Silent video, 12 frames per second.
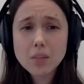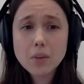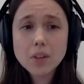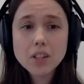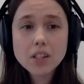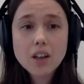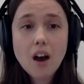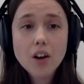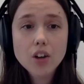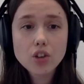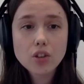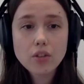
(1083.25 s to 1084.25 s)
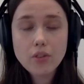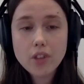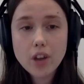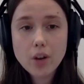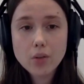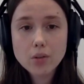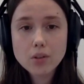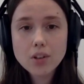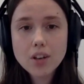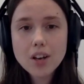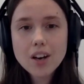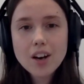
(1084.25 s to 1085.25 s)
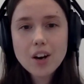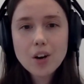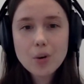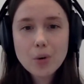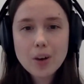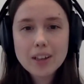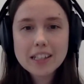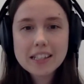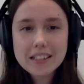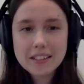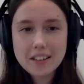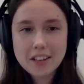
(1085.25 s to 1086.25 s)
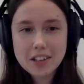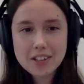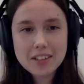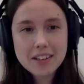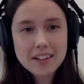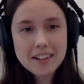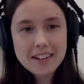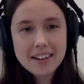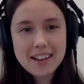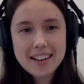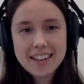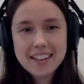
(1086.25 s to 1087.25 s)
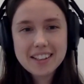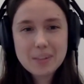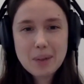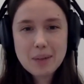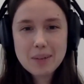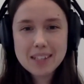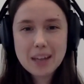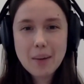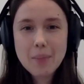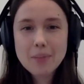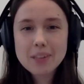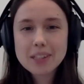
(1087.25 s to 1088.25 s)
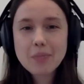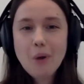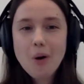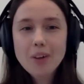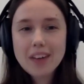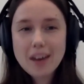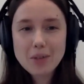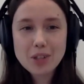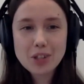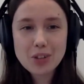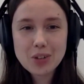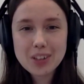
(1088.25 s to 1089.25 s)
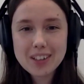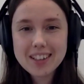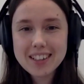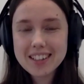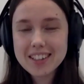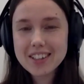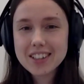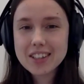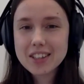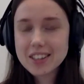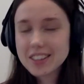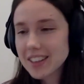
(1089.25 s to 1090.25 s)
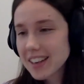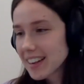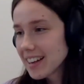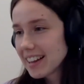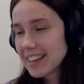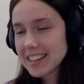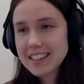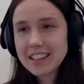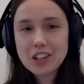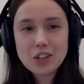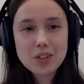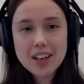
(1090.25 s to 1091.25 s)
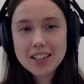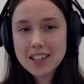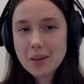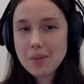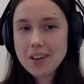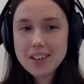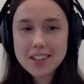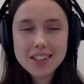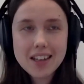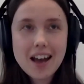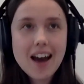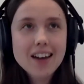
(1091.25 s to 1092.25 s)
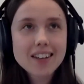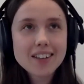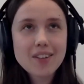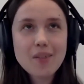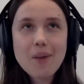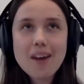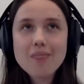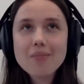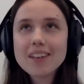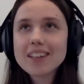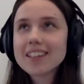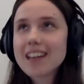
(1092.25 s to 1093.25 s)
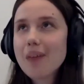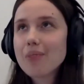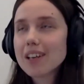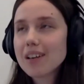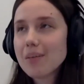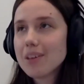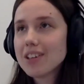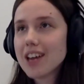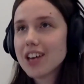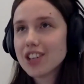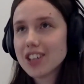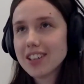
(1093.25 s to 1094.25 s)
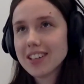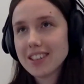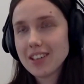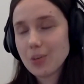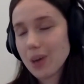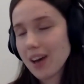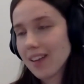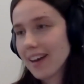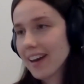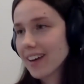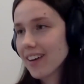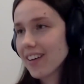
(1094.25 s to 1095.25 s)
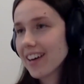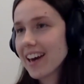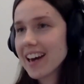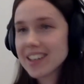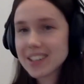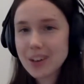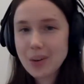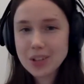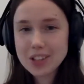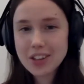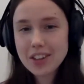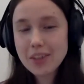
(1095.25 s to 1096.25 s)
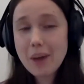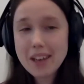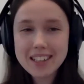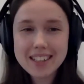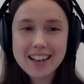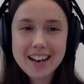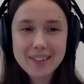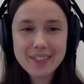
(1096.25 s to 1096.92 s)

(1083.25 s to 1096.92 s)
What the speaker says: discouraging for those who are listening us. I guess maybe some small game studios just listening to get some insights or maybe some recommendations, and we're like, okay, so it's not the best time.